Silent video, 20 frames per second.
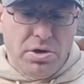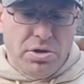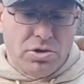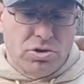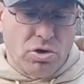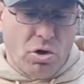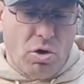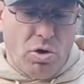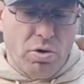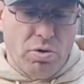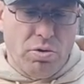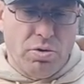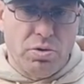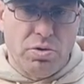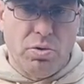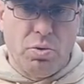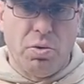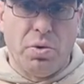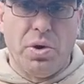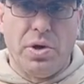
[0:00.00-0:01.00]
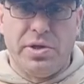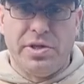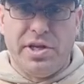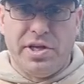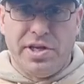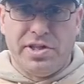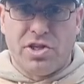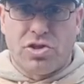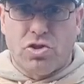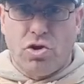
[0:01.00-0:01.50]
So
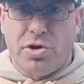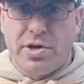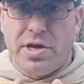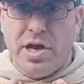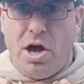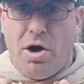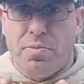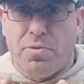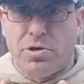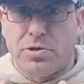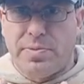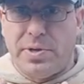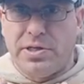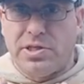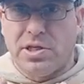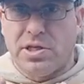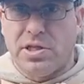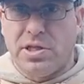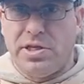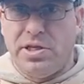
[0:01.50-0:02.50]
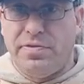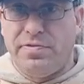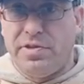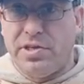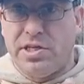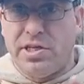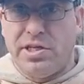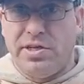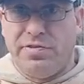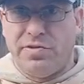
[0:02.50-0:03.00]
in the 30 caliber is basically,
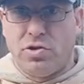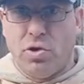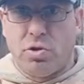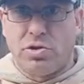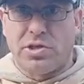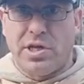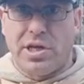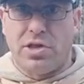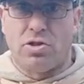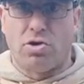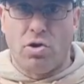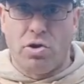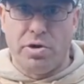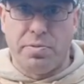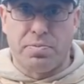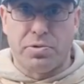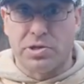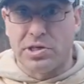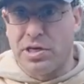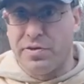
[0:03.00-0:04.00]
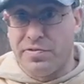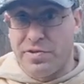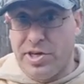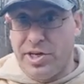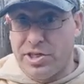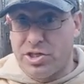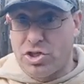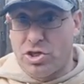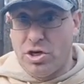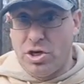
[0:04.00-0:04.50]
even though it's like 30% of an
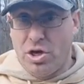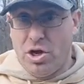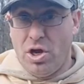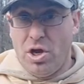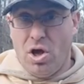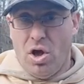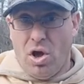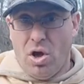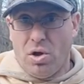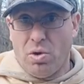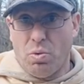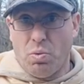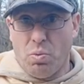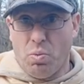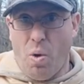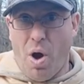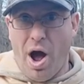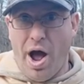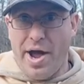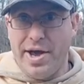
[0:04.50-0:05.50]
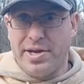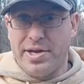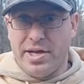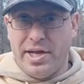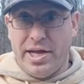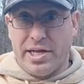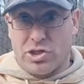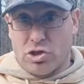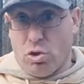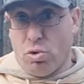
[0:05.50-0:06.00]
inch wide,
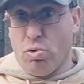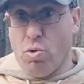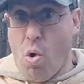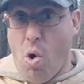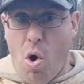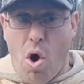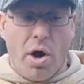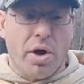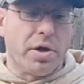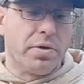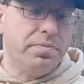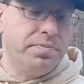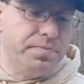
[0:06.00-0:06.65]
it's long.